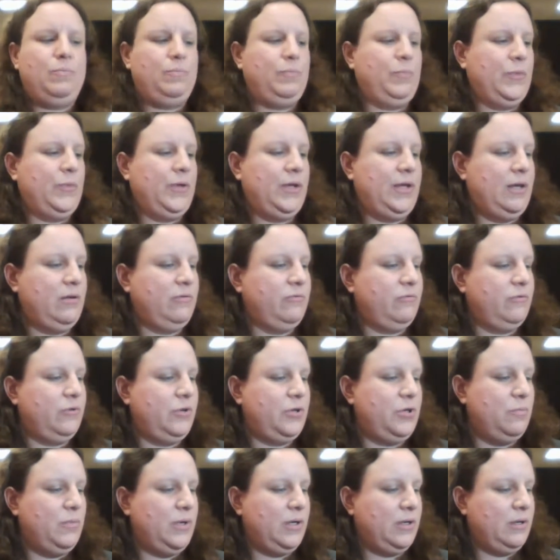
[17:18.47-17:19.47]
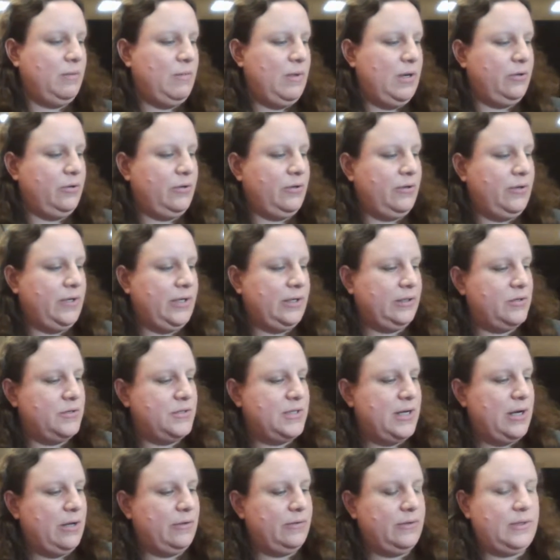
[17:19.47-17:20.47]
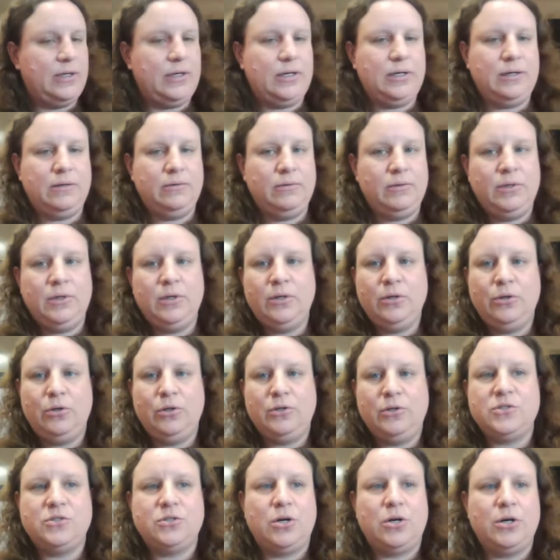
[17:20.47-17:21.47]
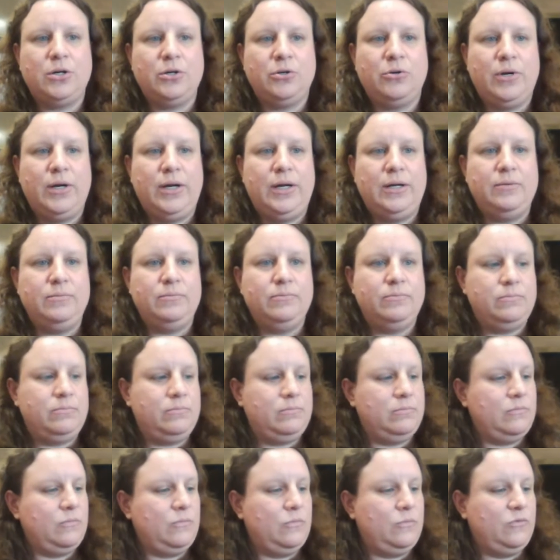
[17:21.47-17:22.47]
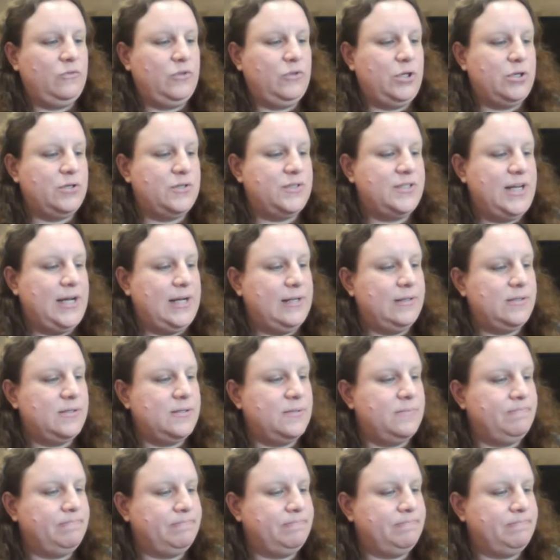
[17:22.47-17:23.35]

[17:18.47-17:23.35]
Again, for you Mickey Mantle collectors out there, good starter grade for your sets.